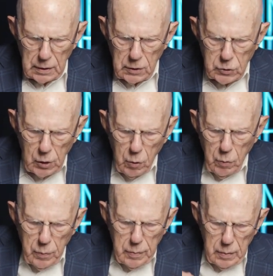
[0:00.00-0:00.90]

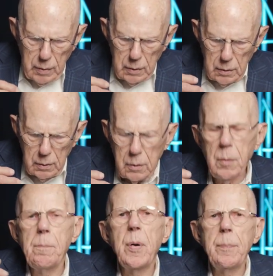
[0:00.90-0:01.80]
So,
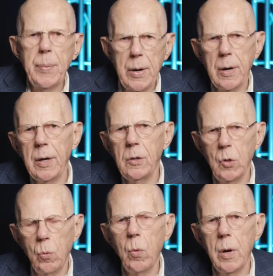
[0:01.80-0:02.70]
preparing the
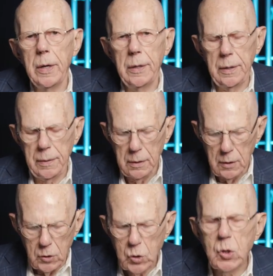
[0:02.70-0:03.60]
way,
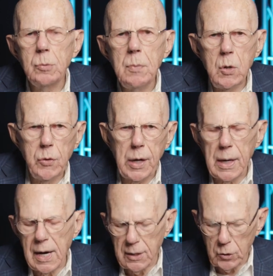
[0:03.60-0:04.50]
smoothing
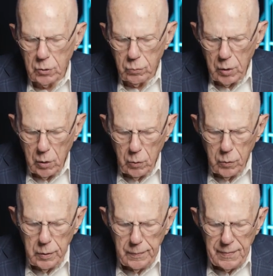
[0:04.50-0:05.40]
out the
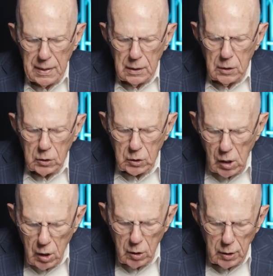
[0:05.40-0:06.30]
road,
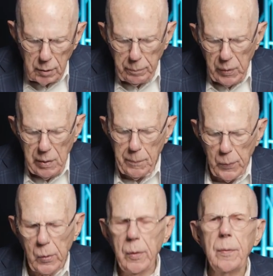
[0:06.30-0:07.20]
calling
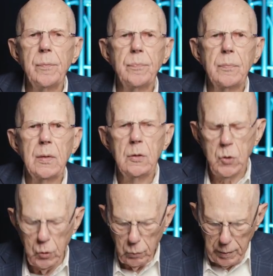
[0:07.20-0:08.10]
people
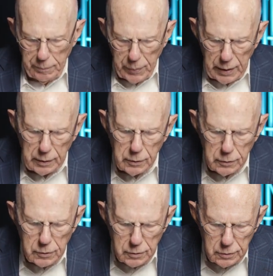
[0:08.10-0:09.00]
to
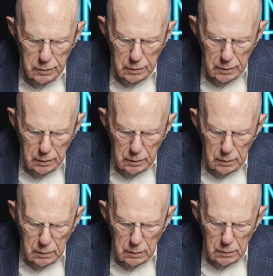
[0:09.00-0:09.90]
repentance.
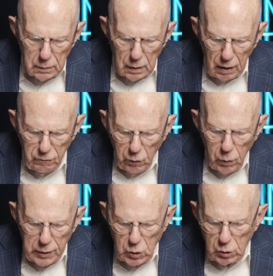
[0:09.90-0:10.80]
A
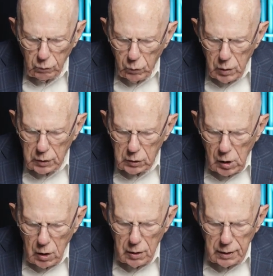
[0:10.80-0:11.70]
voice of one
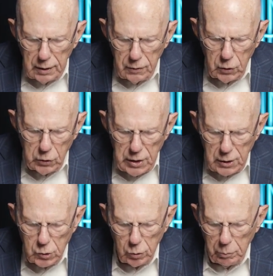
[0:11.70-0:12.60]
calling in the
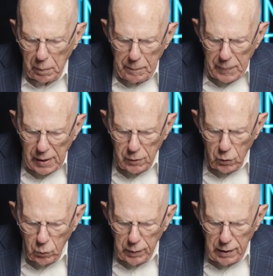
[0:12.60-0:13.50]
desert, prepare
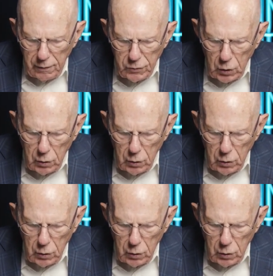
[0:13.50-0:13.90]
the way of the